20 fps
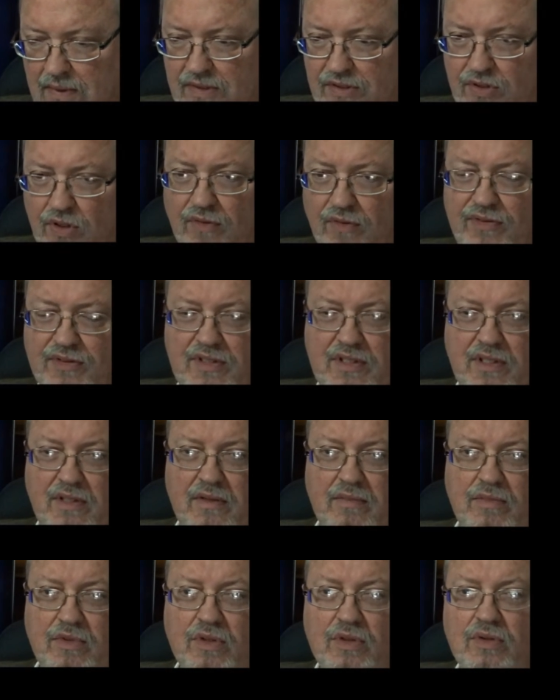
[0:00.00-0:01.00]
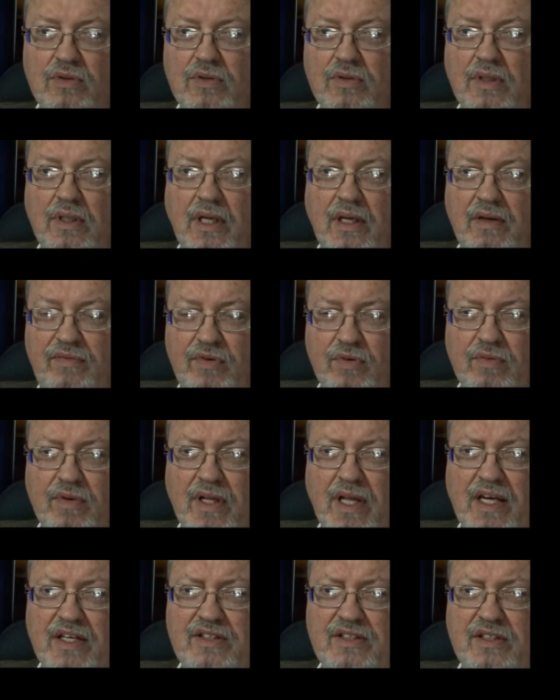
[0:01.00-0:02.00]
surface of the moon, if you
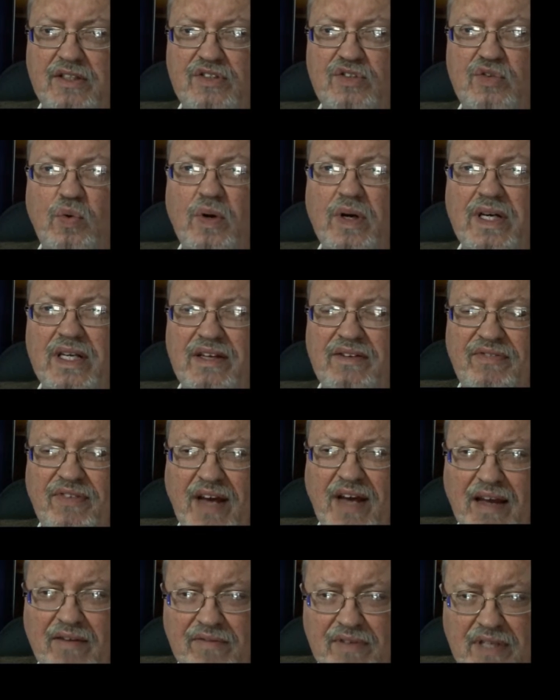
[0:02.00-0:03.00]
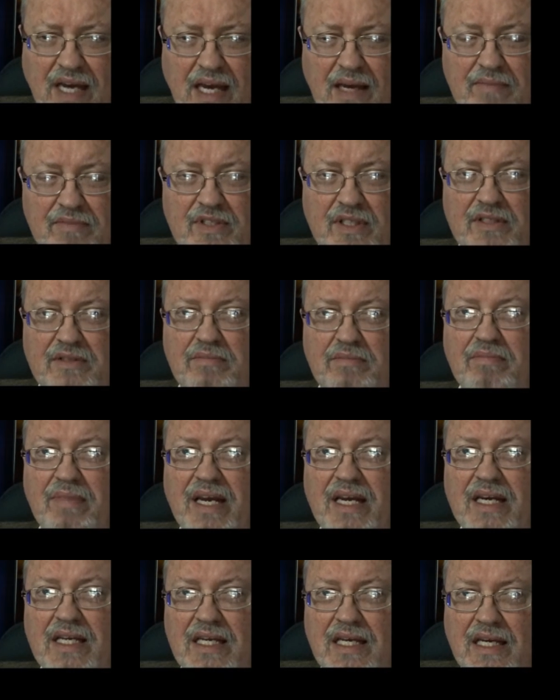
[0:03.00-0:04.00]
realize that 25 times as
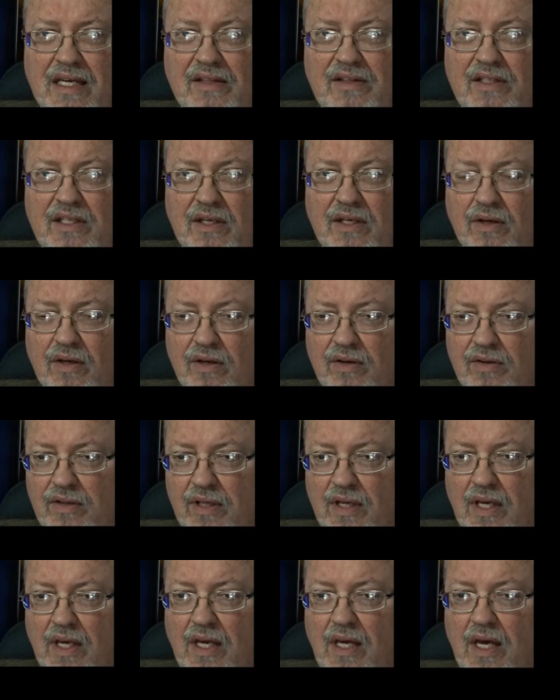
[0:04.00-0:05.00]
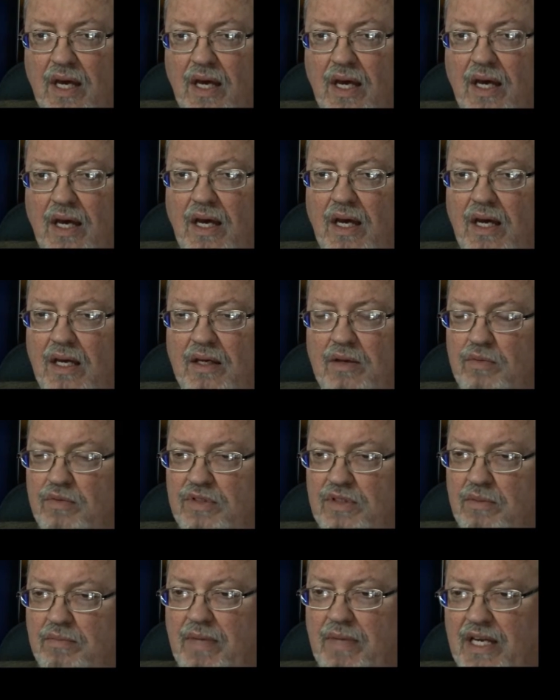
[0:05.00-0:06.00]
many hit the Earth, it
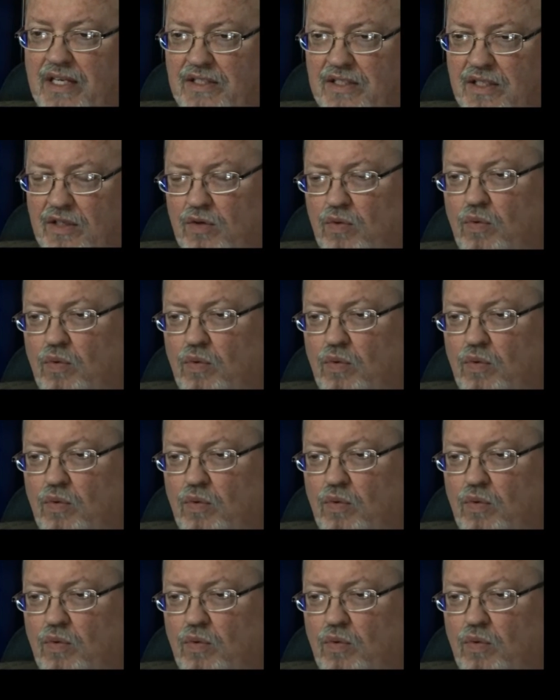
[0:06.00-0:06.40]
was amazing.